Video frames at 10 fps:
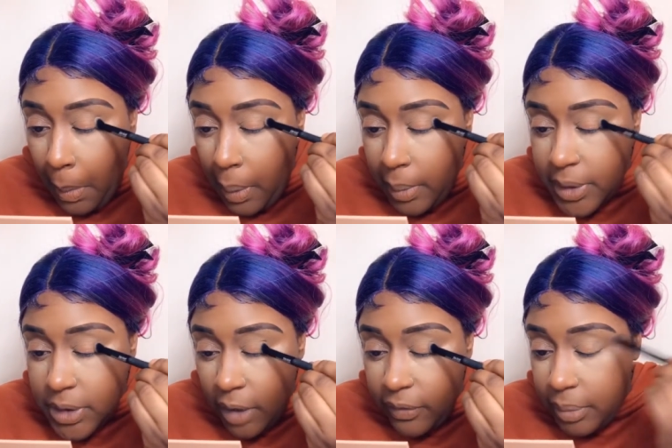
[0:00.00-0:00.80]
I'm gonna
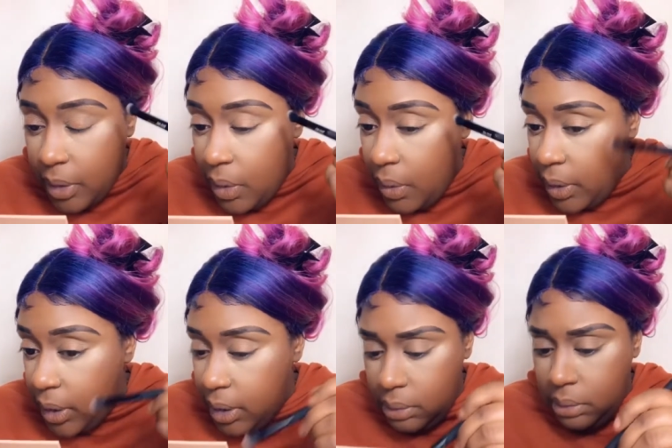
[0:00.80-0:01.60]
start from the corner.
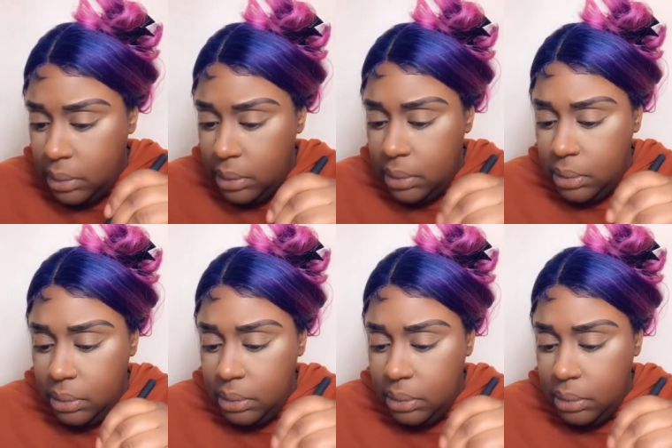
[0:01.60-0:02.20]
Ooh.